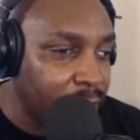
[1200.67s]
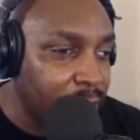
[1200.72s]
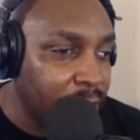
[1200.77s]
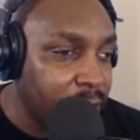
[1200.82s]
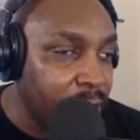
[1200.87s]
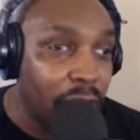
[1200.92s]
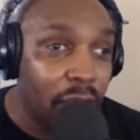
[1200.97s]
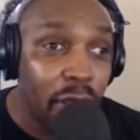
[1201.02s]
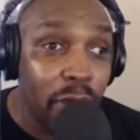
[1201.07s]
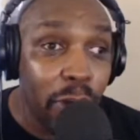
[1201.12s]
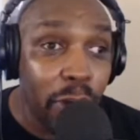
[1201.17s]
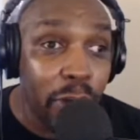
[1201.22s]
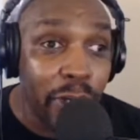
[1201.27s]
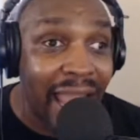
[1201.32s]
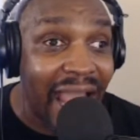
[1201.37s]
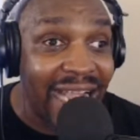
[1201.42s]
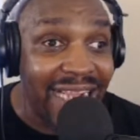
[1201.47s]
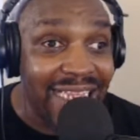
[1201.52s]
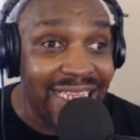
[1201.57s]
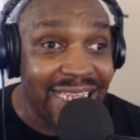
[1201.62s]
No,
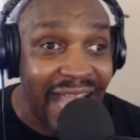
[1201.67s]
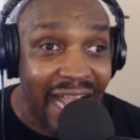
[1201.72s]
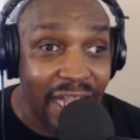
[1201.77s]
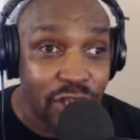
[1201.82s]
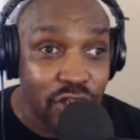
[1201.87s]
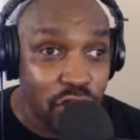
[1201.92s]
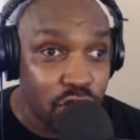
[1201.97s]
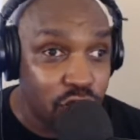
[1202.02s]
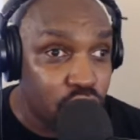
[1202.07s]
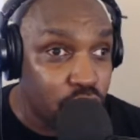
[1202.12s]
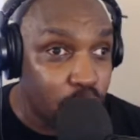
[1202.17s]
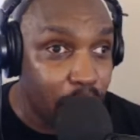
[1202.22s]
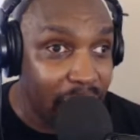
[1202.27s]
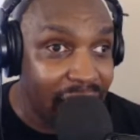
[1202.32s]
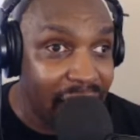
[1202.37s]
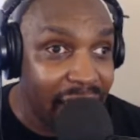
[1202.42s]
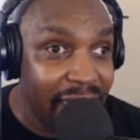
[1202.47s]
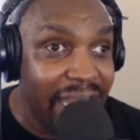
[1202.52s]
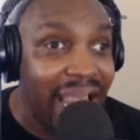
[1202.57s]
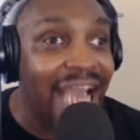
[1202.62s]
not Dr.
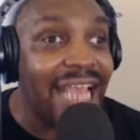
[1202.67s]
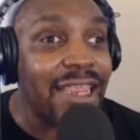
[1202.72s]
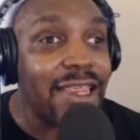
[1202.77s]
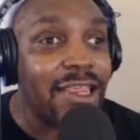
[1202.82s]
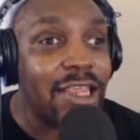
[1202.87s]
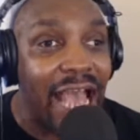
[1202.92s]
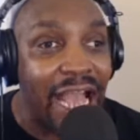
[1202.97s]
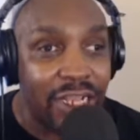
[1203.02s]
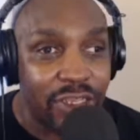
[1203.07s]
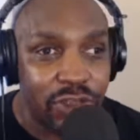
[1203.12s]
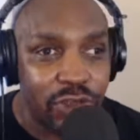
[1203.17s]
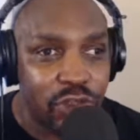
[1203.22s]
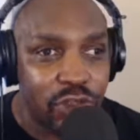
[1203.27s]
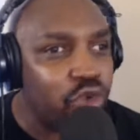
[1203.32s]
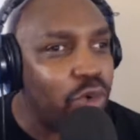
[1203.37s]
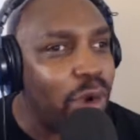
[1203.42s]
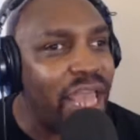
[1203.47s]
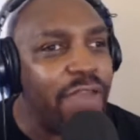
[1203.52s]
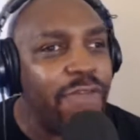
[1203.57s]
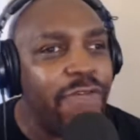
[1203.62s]
Dre, not Dr.
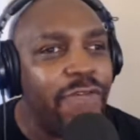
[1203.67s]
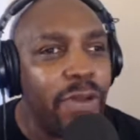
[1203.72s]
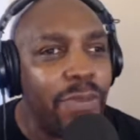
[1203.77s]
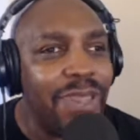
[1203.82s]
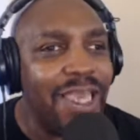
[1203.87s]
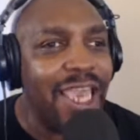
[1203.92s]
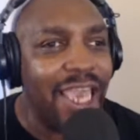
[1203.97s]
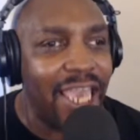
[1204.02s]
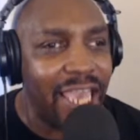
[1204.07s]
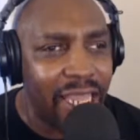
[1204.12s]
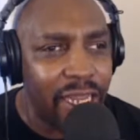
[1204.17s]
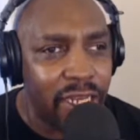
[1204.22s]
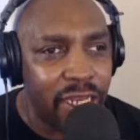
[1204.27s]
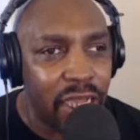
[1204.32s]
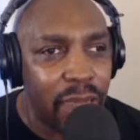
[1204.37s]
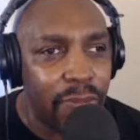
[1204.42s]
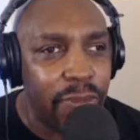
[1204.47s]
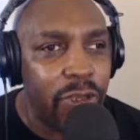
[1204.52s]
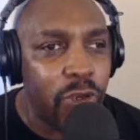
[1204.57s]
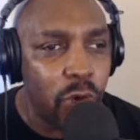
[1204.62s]
Dre from the
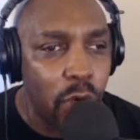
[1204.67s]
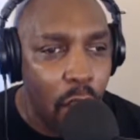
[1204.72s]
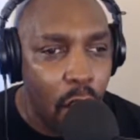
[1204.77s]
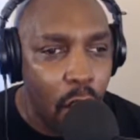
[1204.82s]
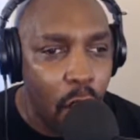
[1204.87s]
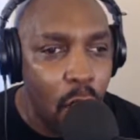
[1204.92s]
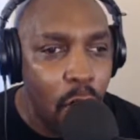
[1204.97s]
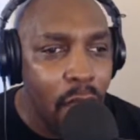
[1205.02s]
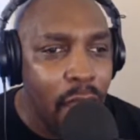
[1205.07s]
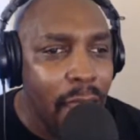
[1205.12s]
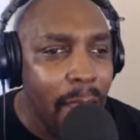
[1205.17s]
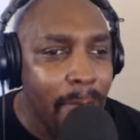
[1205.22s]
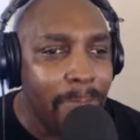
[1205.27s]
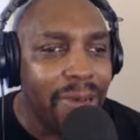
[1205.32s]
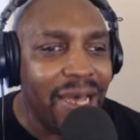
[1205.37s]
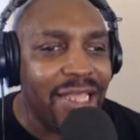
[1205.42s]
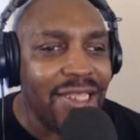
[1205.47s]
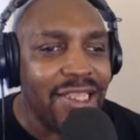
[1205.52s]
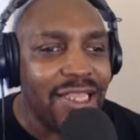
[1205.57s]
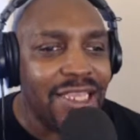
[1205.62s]
NWO,
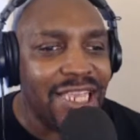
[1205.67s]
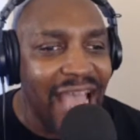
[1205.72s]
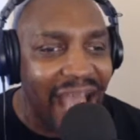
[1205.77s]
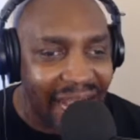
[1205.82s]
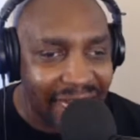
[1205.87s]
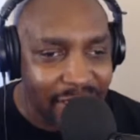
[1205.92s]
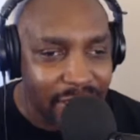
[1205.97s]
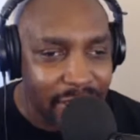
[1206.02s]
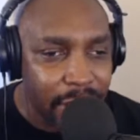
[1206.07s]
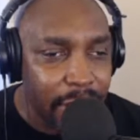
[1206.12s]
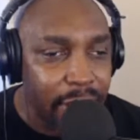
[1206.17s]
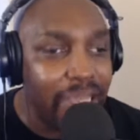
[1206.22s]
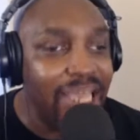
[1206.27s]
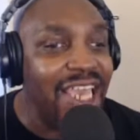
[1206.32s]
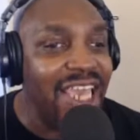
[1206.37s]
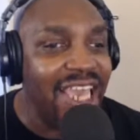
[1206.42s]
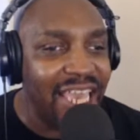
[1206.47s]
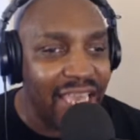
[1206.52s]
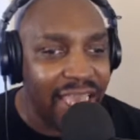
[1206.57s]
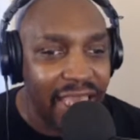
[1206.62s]
but Dr.
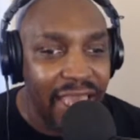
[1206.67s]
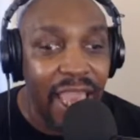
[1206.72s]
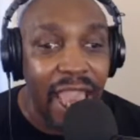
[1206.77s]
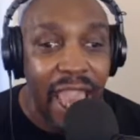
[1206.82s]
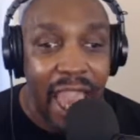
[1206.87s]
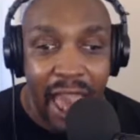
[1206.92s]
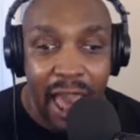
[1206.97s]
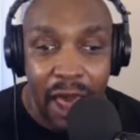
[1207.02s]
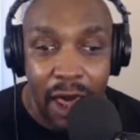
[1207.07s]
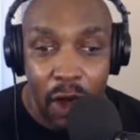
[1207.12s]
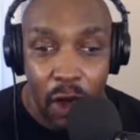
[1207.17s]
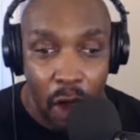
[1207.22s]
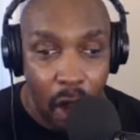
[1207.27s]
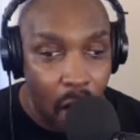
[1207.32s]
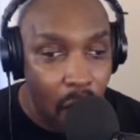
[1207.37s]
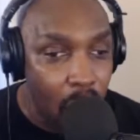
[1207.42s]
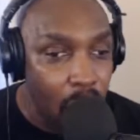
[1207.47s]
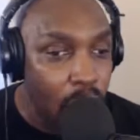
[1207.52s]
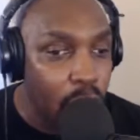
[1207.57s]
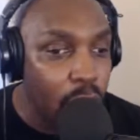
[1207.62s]

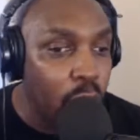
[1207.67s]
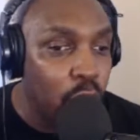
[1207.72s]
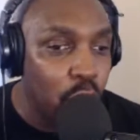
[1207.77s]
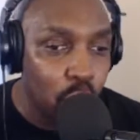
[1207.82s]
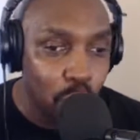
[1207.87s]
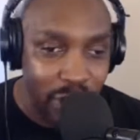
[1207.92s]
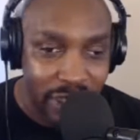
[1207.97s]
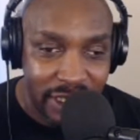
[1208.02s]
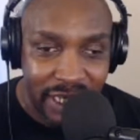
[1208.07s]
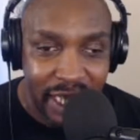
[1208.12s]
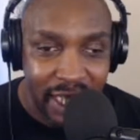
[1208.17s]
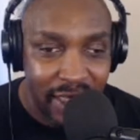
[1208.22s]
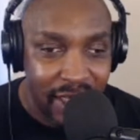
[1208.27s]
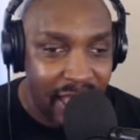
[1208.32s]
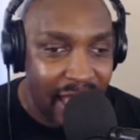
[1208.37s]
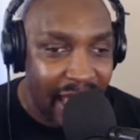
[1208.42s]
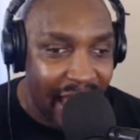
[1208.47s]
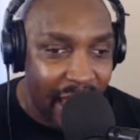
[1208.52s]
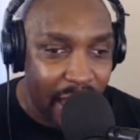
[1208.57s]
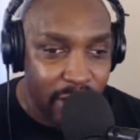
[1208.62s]
ELO, who is in
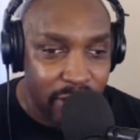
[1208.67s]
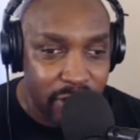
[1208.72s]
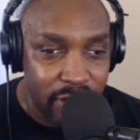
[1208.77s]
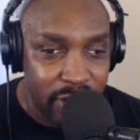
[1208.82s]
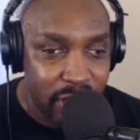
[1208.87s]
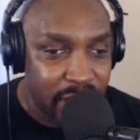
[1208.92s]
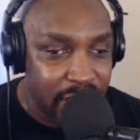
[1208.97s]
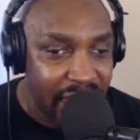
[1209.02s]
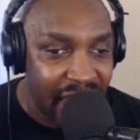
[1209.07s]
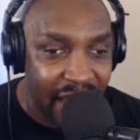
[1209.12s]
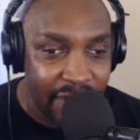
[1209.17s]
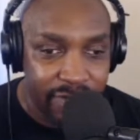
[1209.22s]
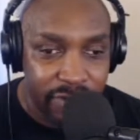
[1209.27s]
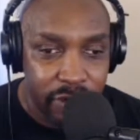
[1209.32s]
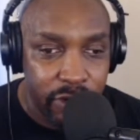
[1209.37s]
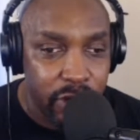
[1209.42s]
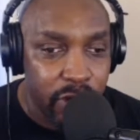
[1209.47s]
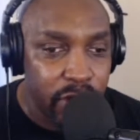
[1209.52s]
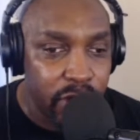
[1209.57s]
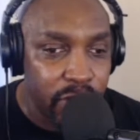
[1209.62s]
the house this
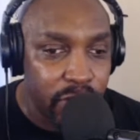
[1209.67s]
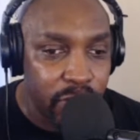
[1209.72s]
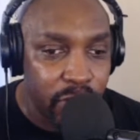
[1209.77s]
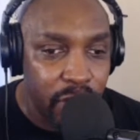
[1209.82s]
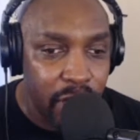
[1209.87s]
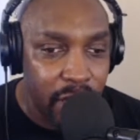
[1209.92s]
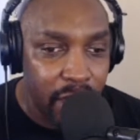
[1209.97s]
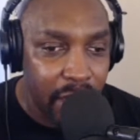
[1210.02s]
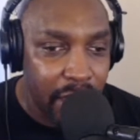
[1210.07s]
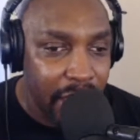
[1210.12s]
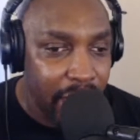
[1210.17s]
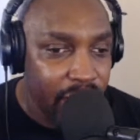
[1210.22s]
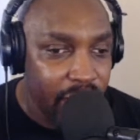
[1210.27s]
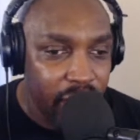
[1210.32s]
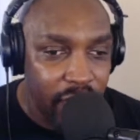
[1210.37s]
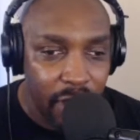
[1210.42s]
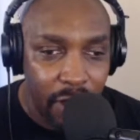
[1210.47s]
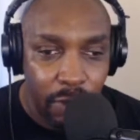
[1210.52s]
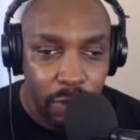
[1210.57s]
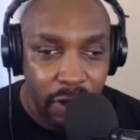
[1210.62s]
afternoon. And
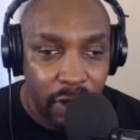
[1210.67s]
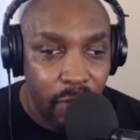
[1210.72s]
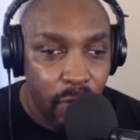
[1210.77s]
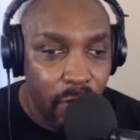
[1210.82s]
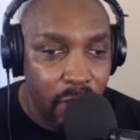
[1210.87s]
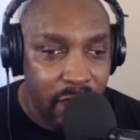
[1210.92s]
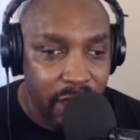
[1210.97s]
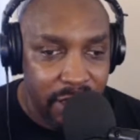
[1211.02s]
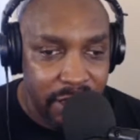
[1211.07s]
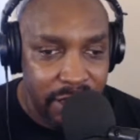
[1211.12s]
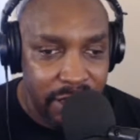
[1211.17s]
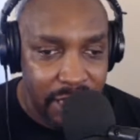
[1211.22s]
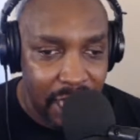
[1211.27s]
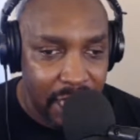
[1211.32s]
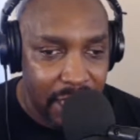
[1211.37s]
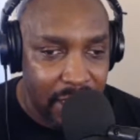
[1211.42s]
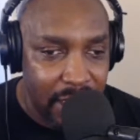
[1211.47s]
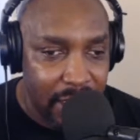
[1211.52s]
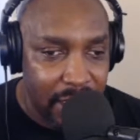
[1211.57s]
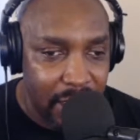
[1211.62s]
so we want to
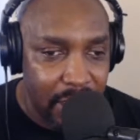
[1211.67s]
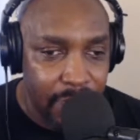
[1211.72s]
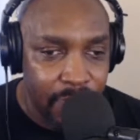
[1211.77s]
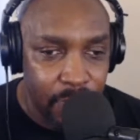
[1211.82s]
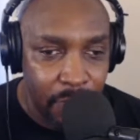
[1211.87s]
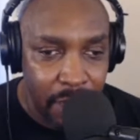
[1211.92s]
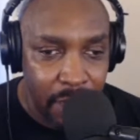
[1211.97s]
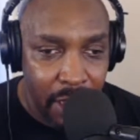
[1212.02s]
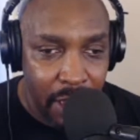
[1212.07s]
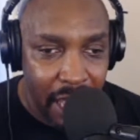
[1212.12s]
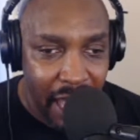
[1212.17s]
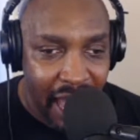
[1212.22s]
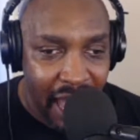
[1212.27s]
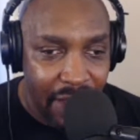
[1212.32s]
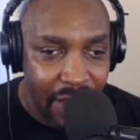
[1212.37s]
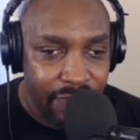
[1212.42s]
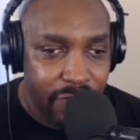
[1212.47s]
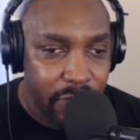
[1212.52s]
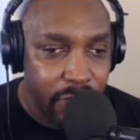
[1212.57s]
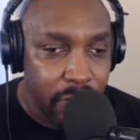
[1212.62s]
say good
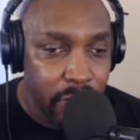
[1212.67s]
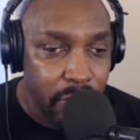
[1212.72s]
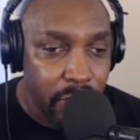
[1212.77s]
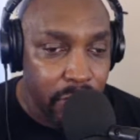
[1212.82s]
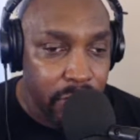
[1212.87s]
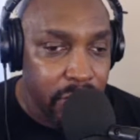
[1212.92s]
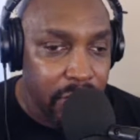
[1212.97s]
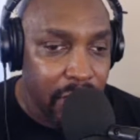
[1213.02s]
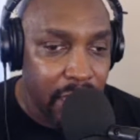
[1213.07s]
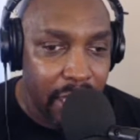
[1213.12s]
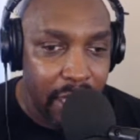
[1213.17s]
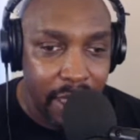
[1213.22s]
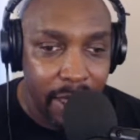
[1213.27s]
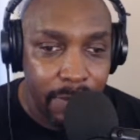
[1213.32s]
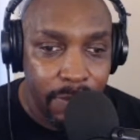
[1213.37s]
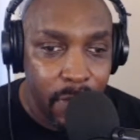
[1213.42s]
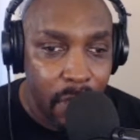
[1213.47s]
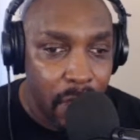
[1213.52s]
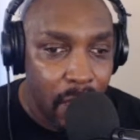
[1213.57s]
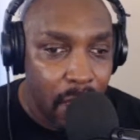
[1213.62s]
afternoon to
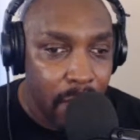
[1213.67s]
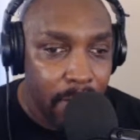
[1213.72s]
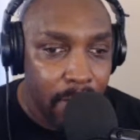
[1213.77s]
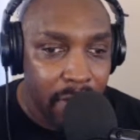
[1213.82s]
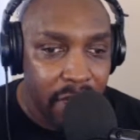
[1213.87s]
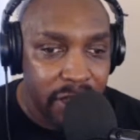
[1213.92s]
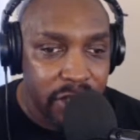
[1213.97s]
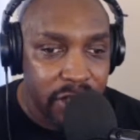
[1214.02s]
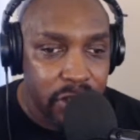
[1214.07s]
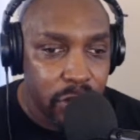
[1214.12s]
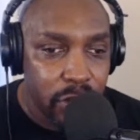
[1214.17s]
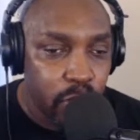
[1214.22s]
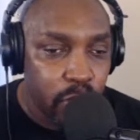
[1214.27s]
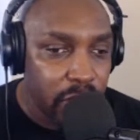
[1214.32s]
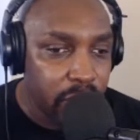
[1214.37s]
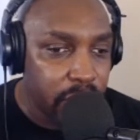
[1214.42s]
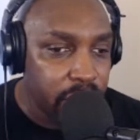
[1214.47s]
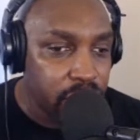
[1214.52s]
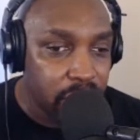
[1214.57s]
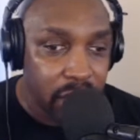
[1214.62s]
him. Mr.
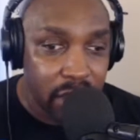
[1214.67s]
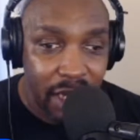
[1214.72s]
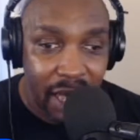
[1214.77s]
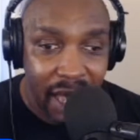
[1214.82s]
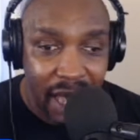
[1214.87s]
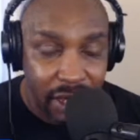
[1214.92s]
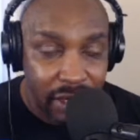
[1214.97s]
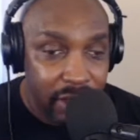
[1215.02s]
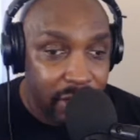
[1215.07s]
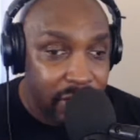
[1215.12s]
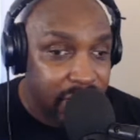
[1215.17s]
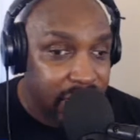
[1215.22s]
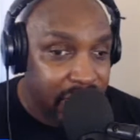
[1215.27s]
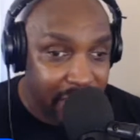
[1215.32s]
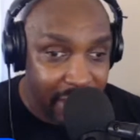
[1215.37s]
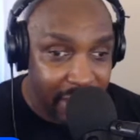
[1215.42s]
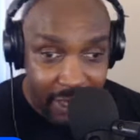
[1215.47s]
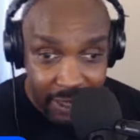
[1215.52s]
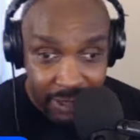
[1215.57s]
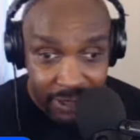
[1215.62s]
Real Chicago
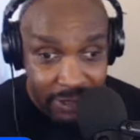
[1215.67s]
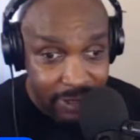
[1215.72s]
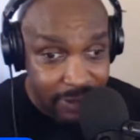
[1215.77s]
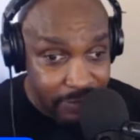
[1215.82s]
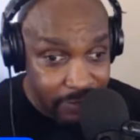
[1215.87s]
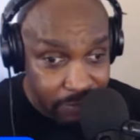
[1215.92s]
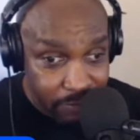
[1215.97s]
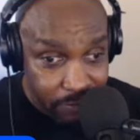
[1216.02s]
says,